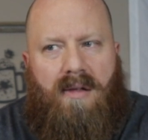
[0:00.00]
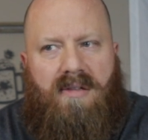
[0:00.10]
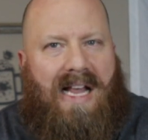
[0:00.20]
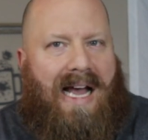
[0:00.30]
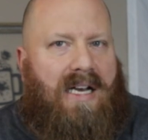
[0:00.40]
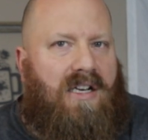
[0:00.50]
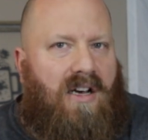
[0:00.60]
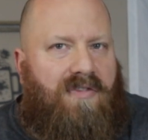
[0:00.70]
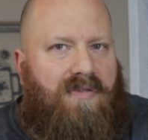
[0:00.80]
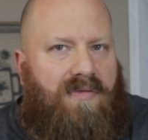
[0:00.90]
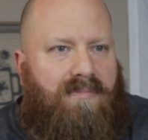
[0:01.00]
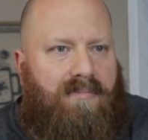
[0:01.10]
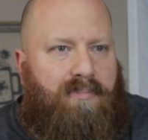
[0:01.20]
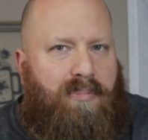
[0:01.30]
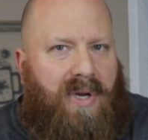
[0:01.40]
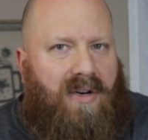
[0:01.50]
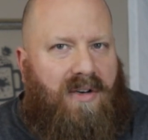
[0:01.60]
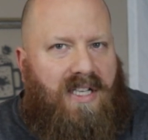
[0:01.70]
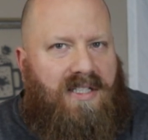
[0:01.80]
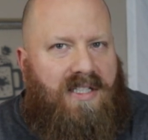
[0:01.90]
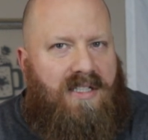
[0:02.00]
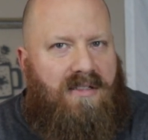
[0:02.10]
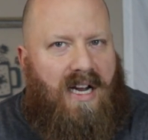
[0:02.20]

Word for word: not enough bitterness